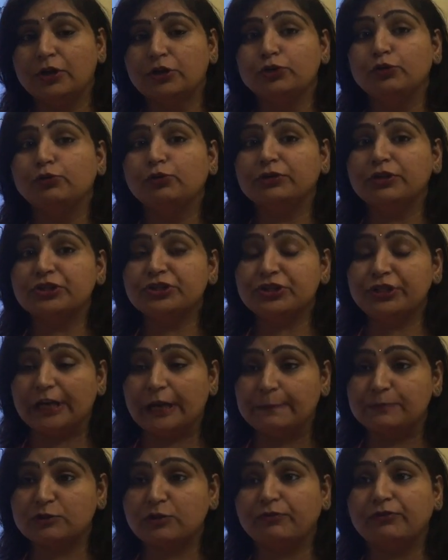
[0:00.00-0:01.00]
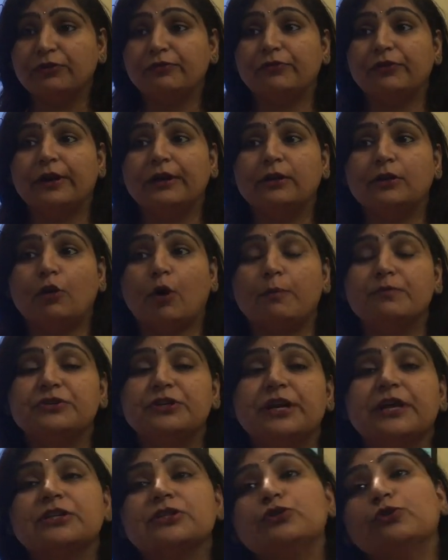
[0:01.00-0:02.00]
You know the shapes of different
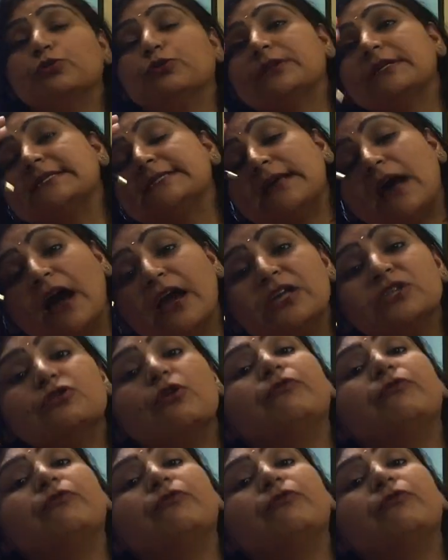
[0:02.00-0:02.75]
objects. You know the size